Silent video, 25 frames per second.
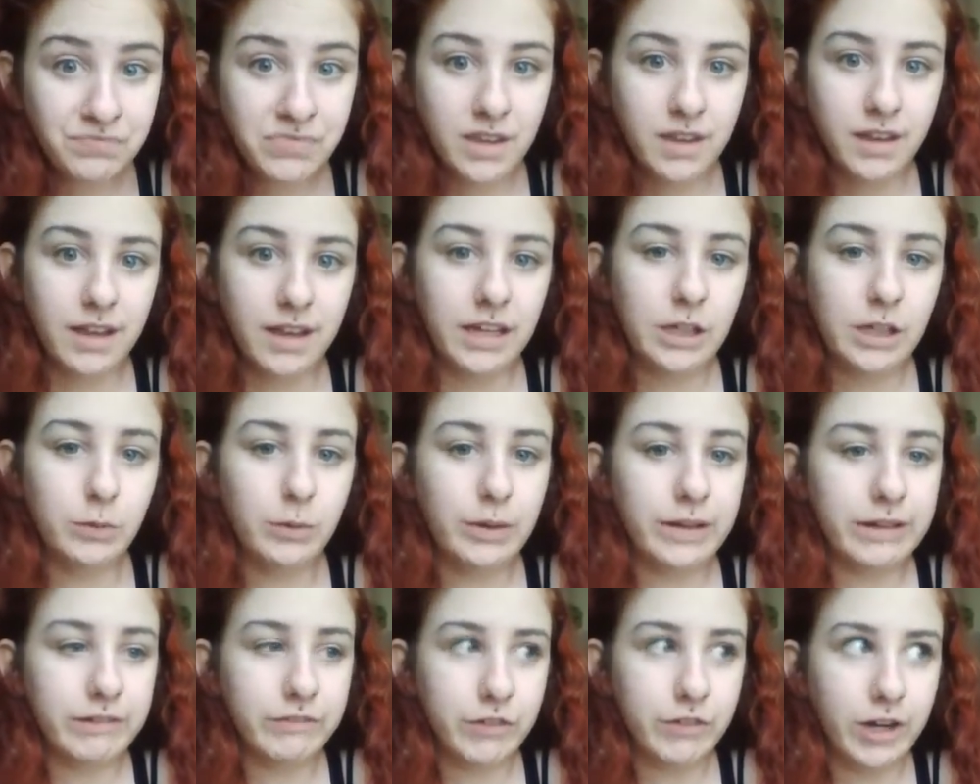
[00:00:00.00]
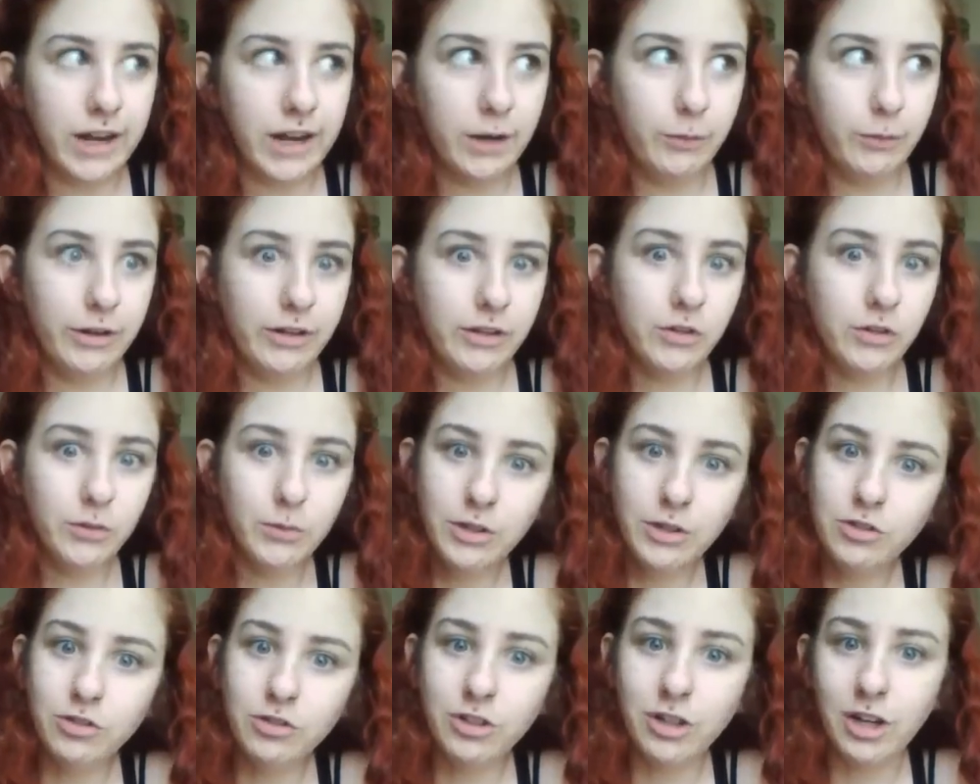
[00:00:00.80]
Like, whenever I went to
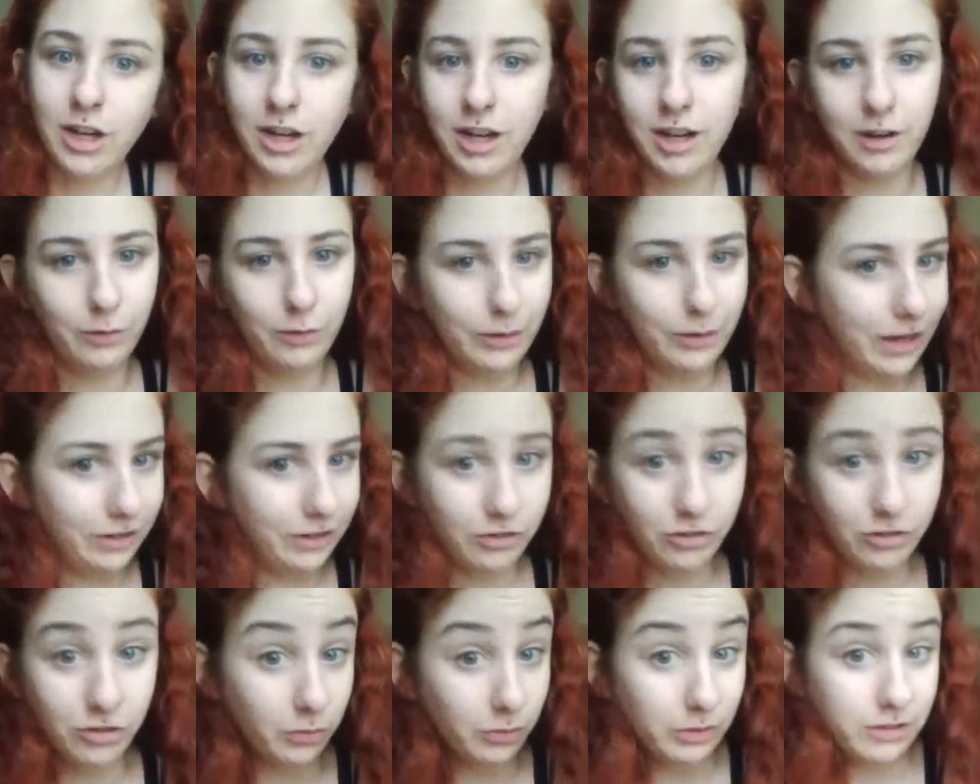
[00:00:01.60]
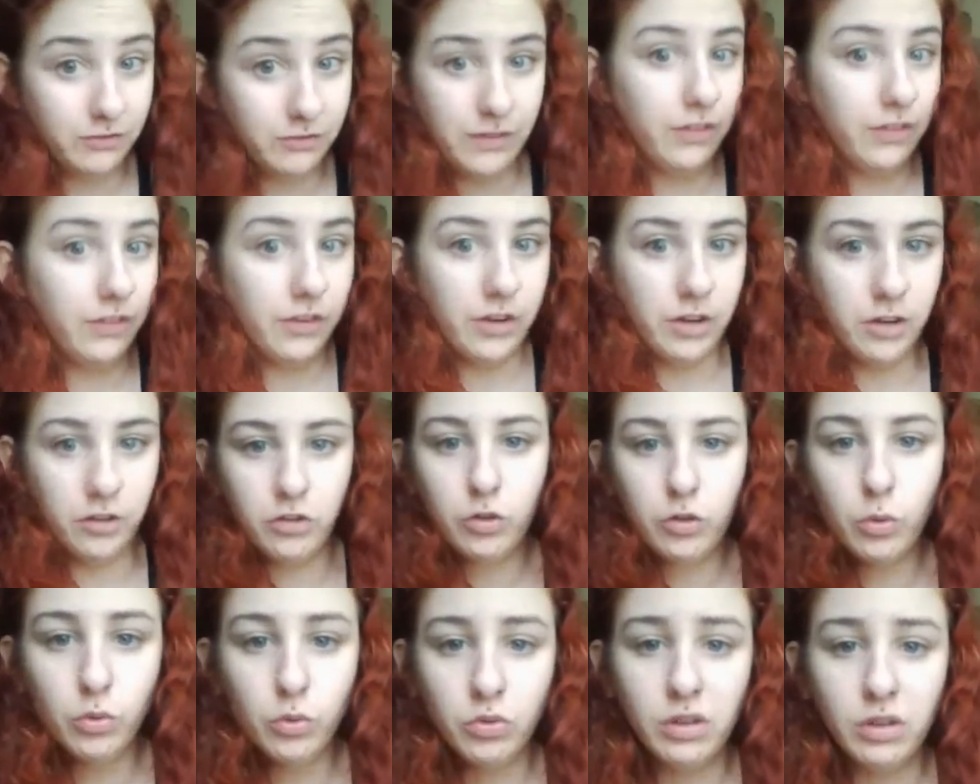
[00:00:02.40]
Wichita, I just went to visit a
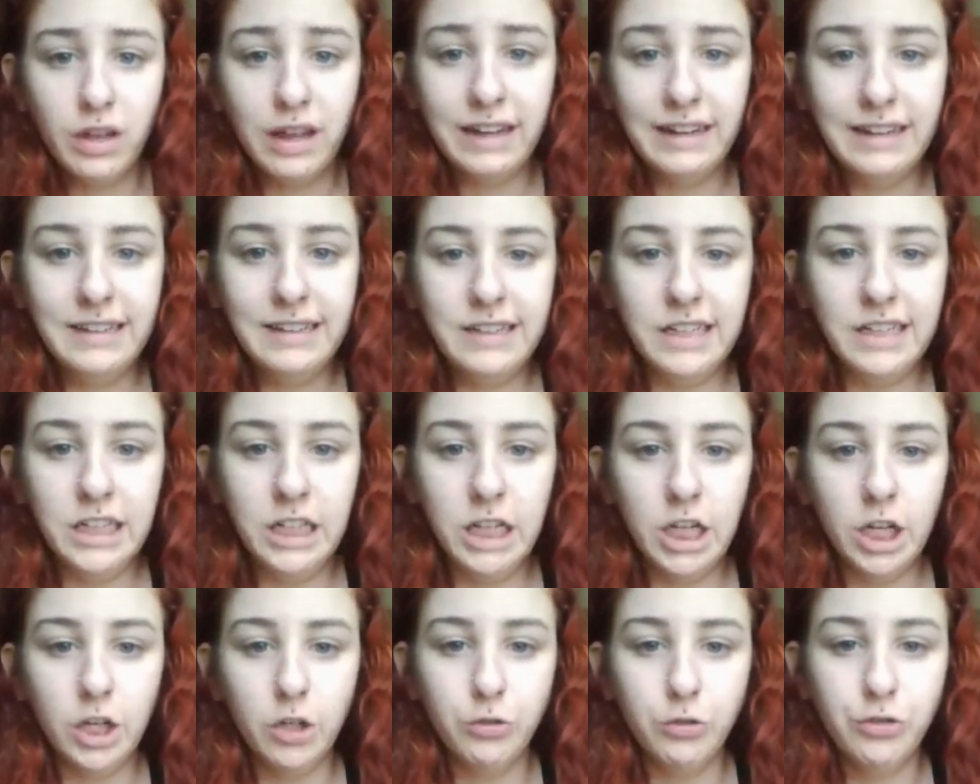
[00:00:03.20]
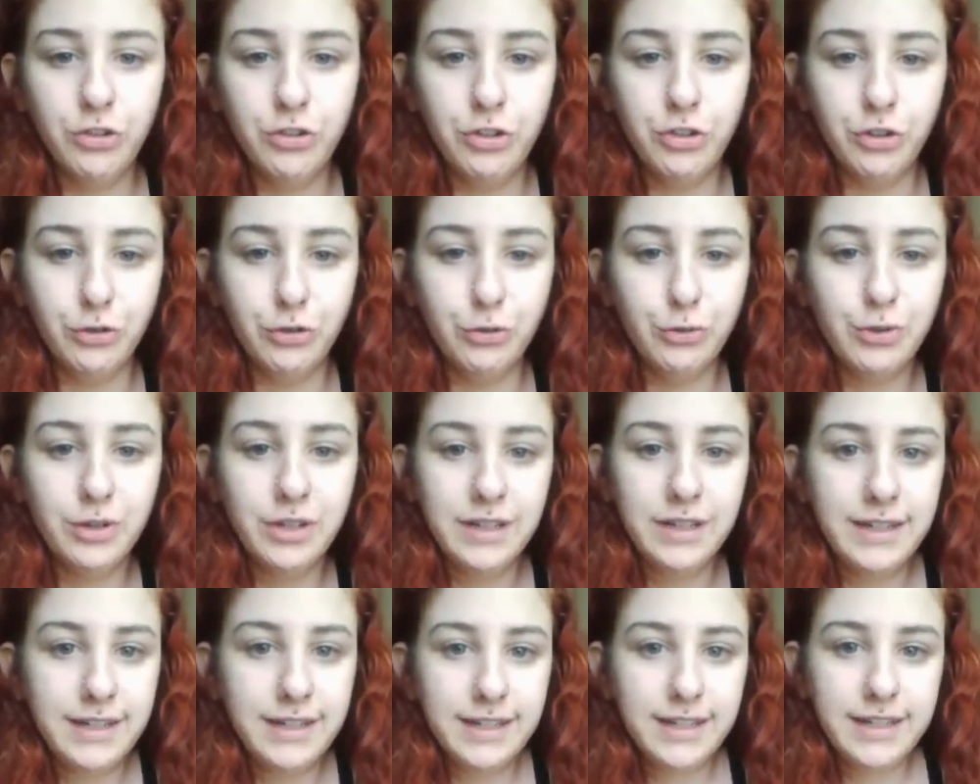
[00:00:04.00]
school. I didn't go to,
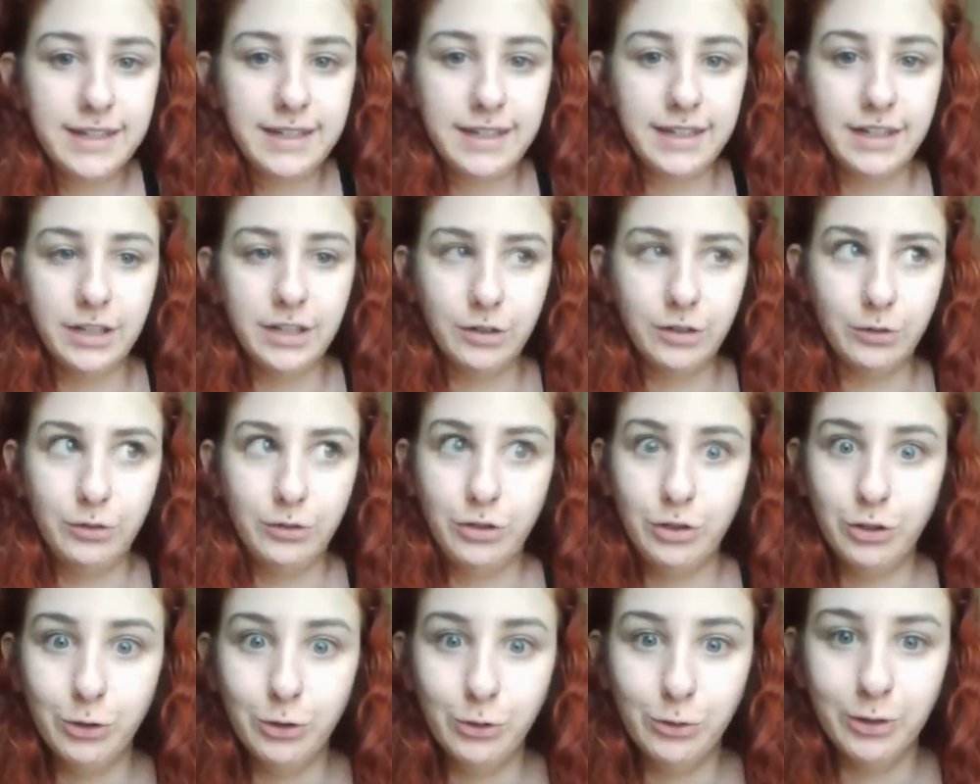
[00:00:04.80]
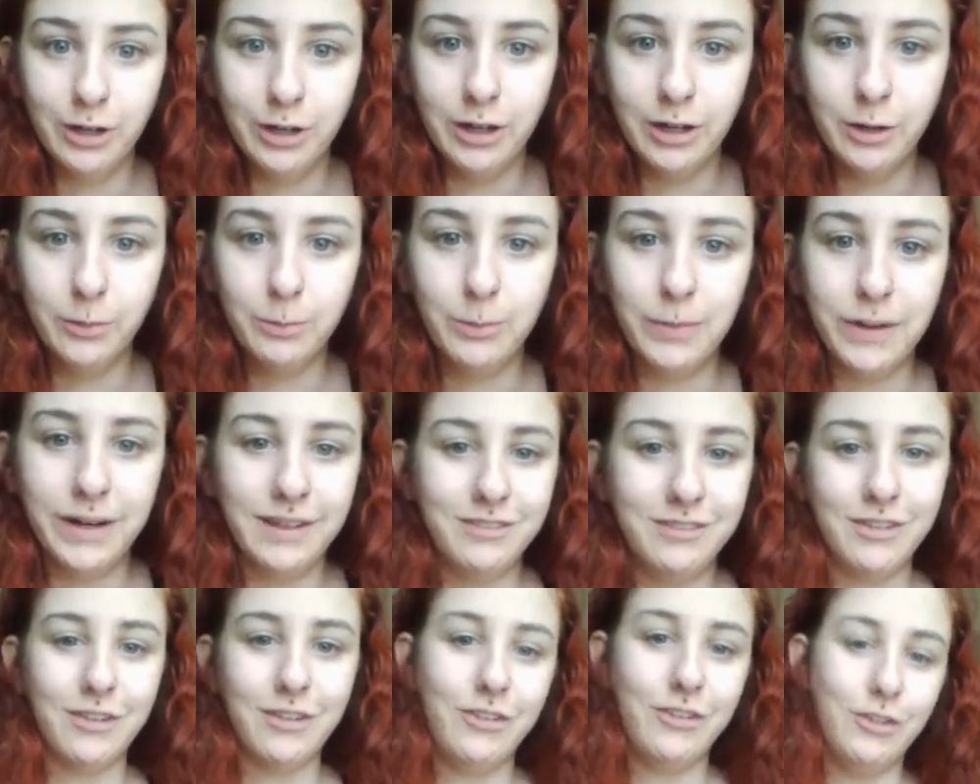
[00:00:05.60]
you know, tour, but
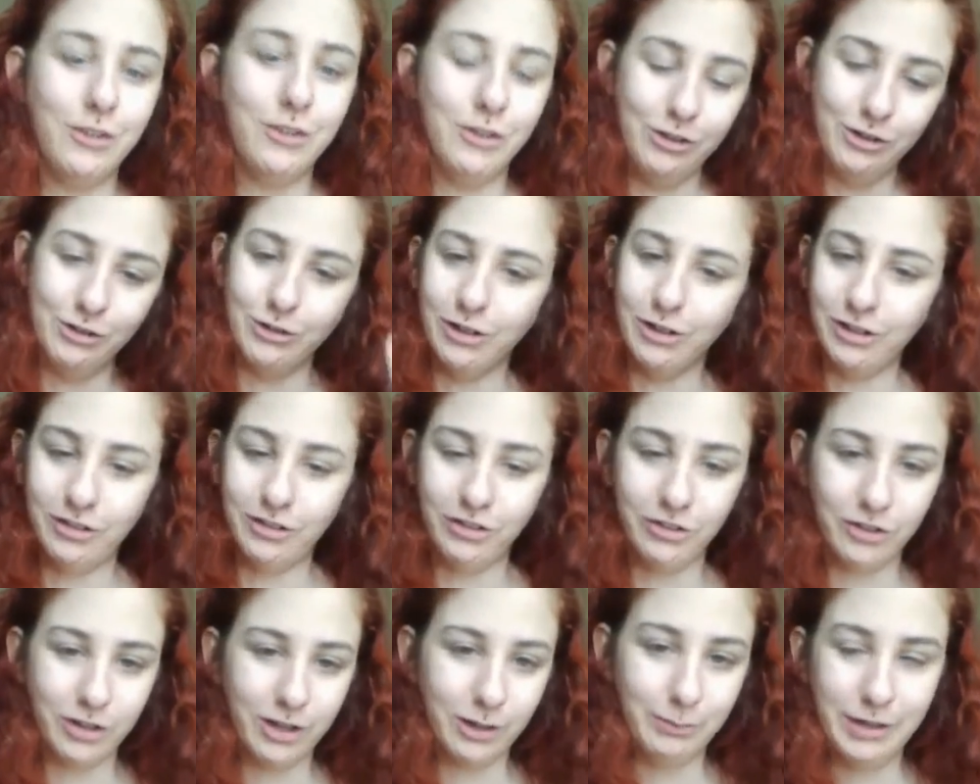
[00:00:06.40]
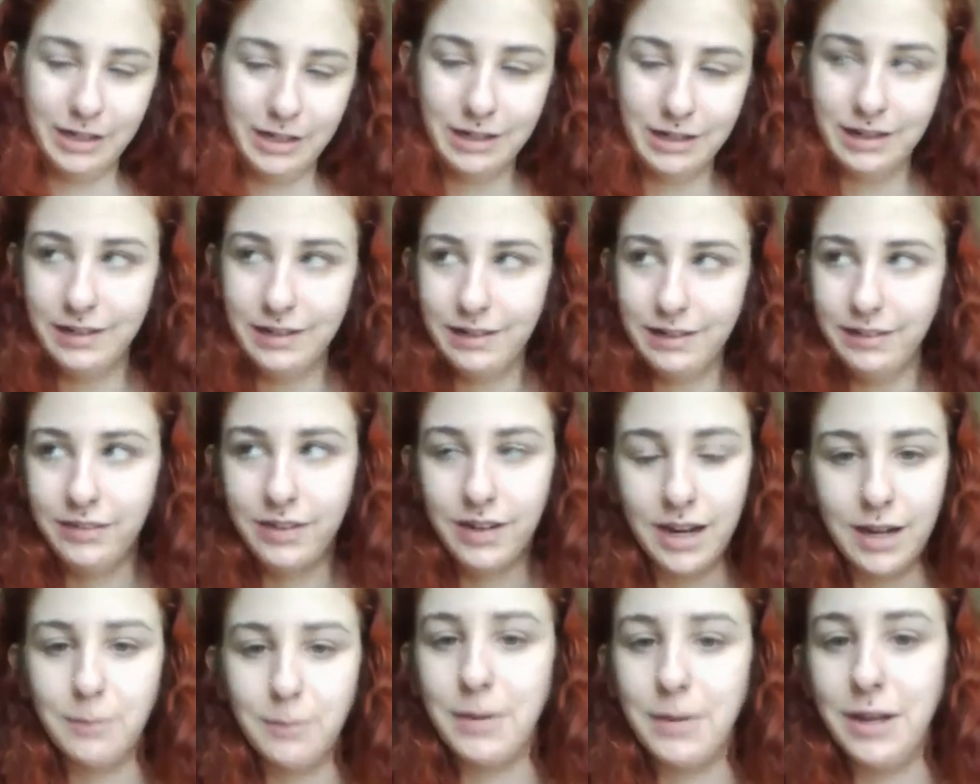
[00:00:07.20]
it's also New York, so I mean, it's
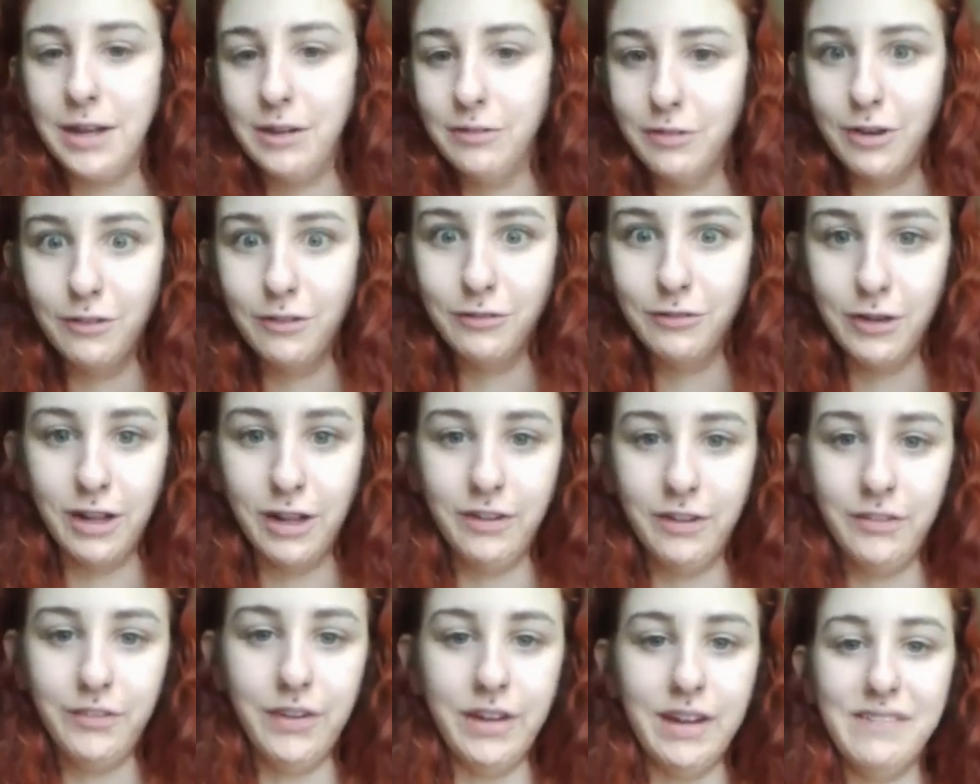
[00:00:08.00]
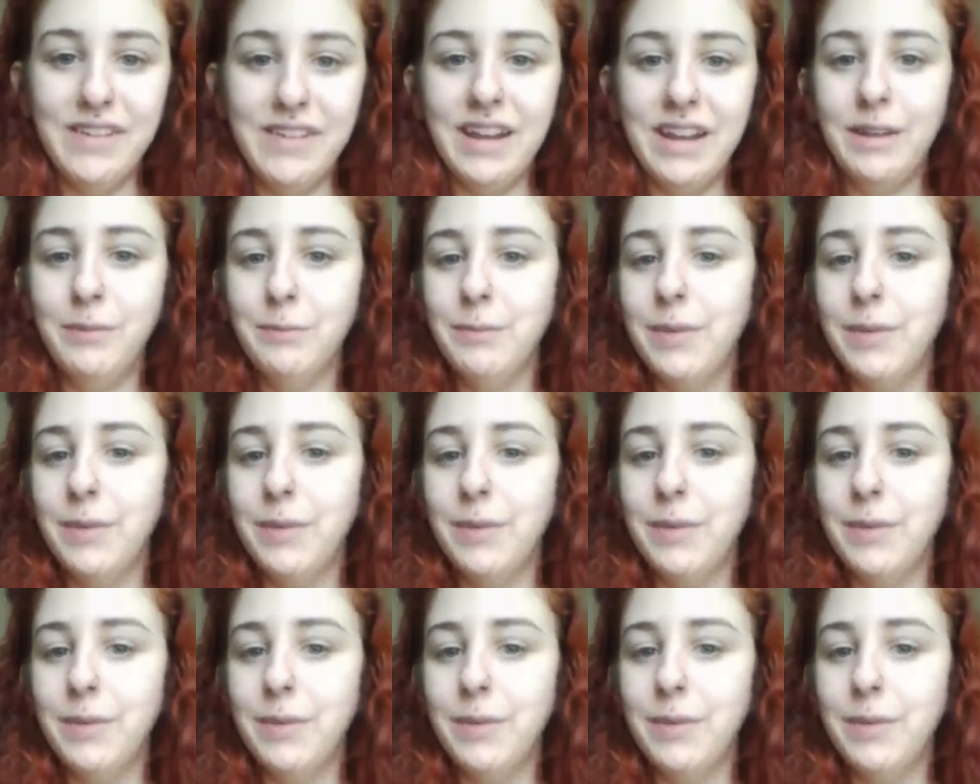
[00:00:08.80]
kind of my fault for not saving.